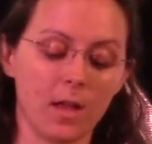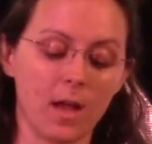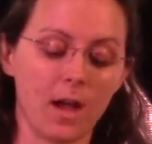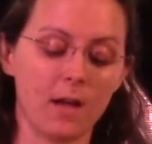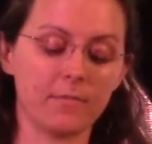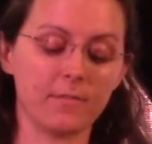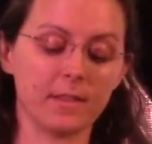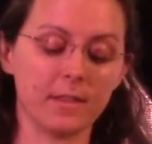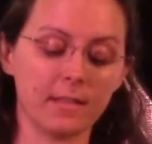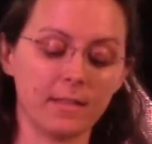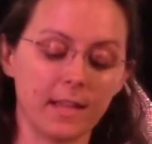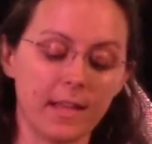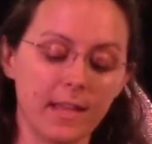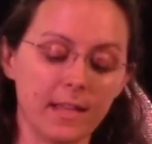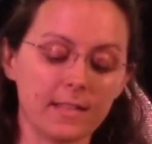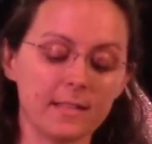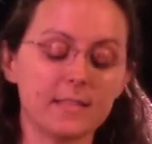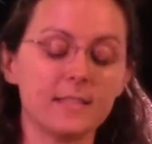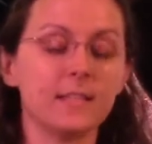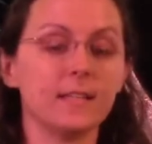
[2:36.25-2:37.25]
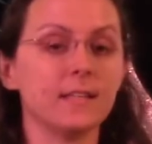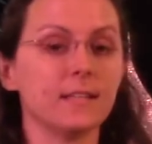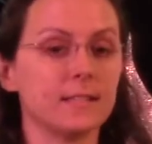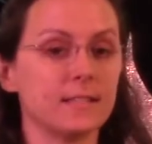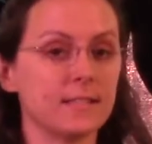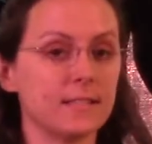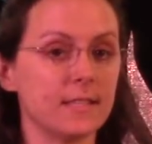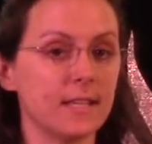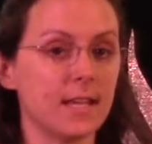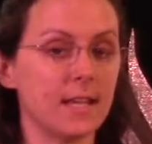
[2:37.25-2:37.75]
of the lands he had
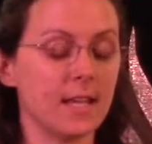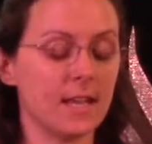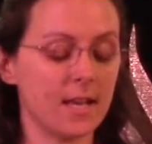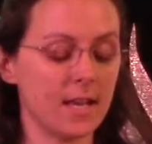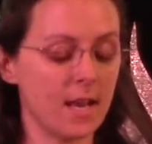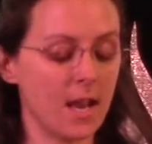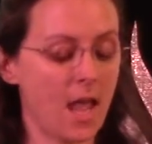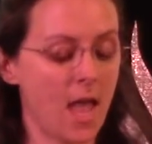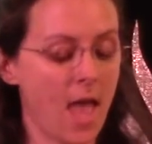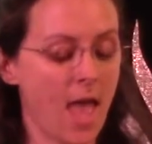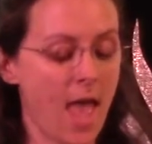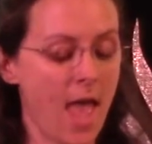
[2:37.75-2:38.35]
seen